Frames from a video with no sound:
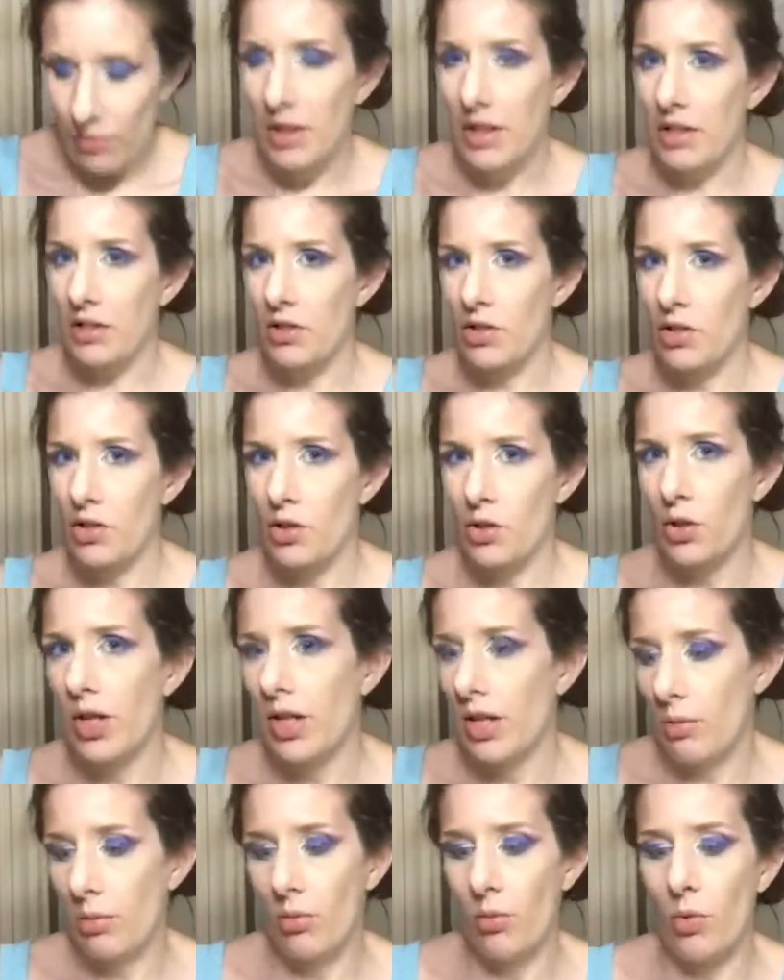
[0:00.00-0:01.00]
like a straight
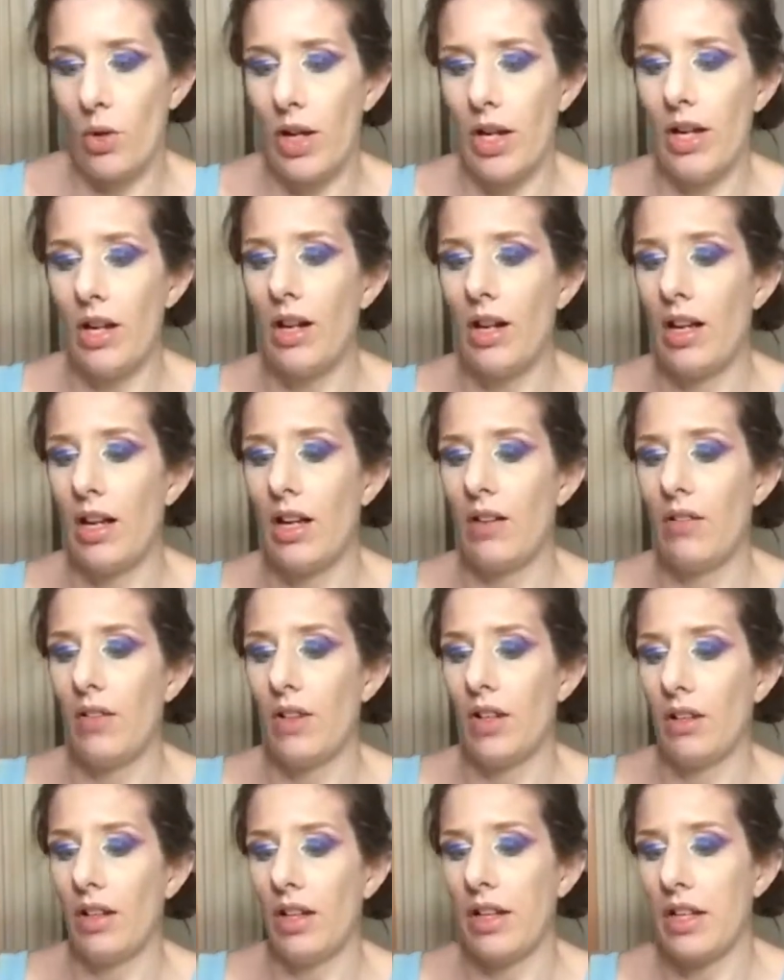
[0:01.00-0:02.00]
up white. I
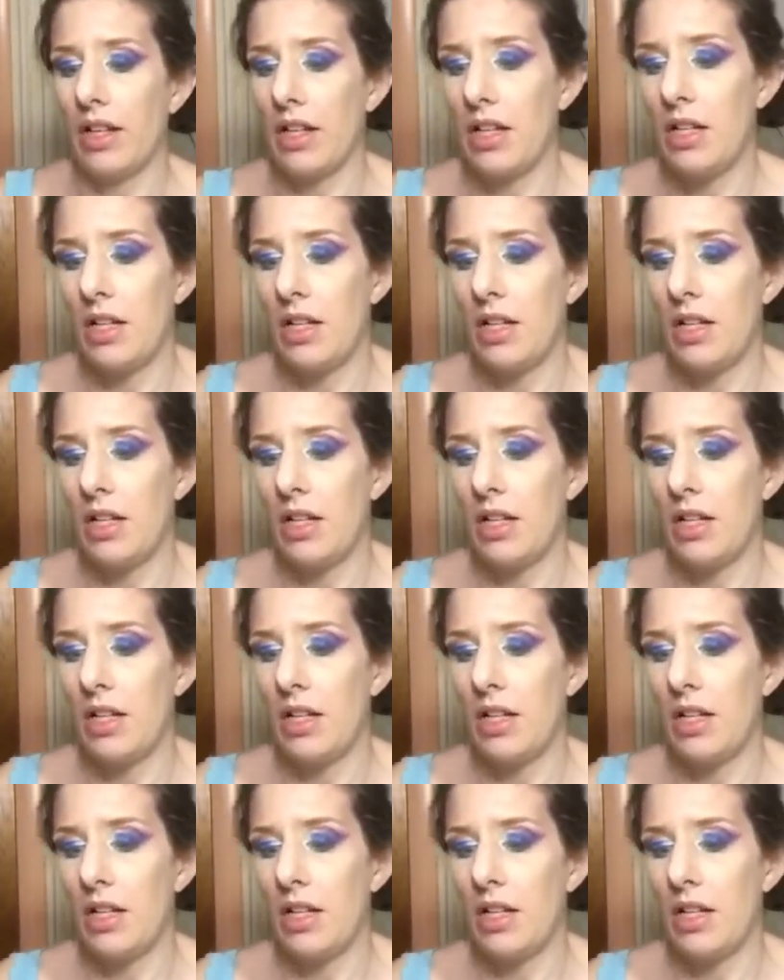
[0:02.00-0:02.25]
haven't like